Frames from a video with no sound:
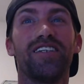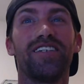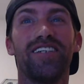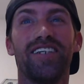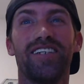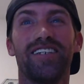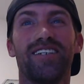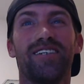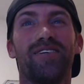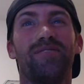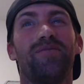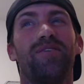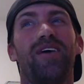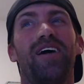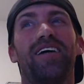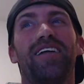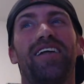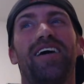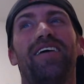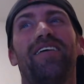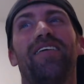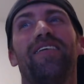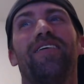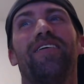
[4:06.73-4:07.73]
the system
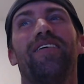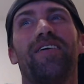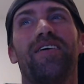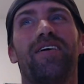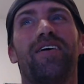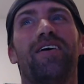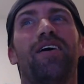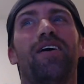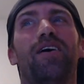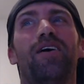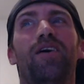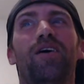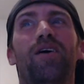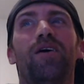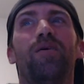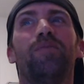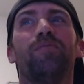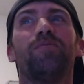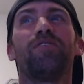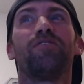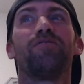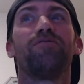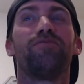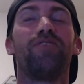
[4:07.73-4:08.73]
right
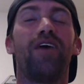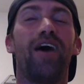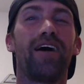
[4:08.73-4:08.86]
now.